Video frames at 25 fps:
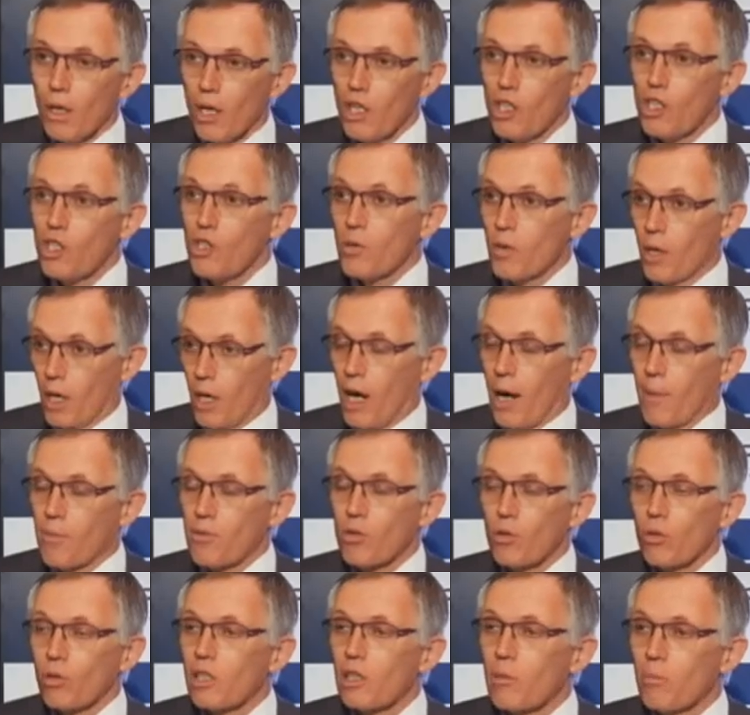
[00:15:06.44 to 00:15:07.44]
It's
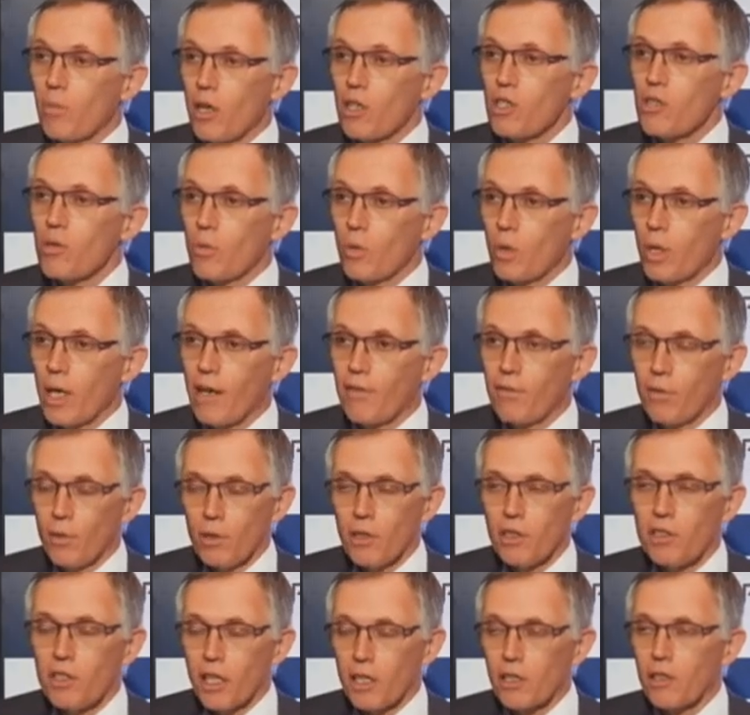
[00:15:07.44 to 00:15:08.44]
absolutely possible. We have all
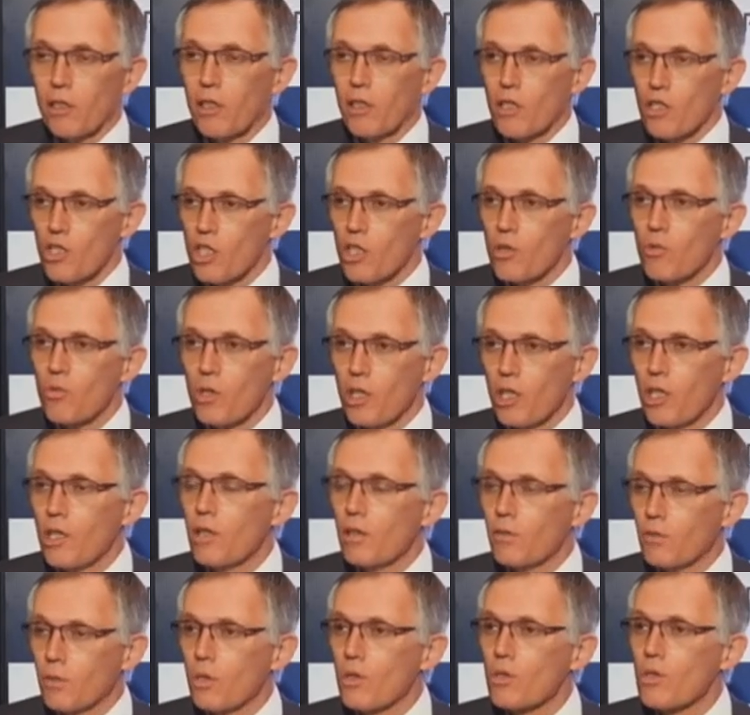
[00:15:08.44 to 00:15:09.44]
the technology we need,
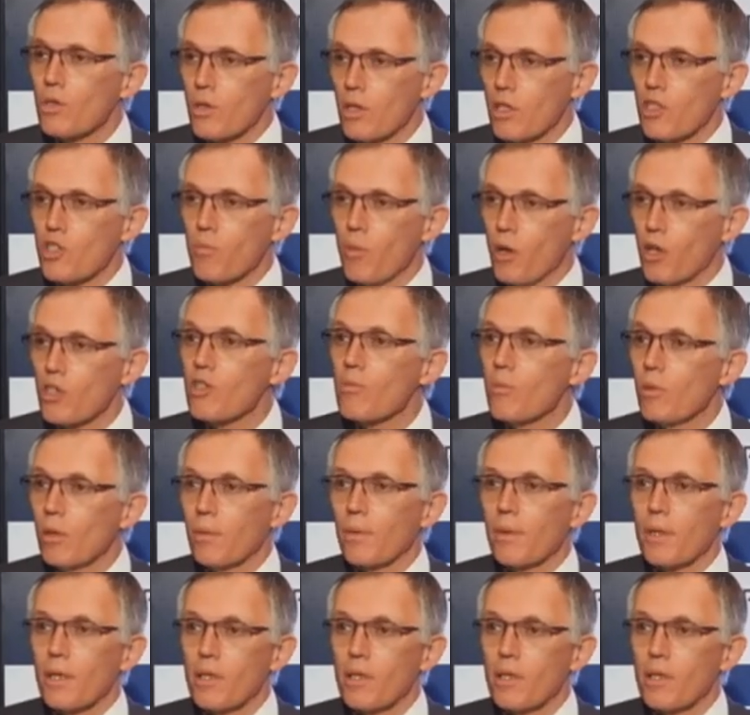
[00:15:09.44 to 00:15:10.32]
of course. It's possible.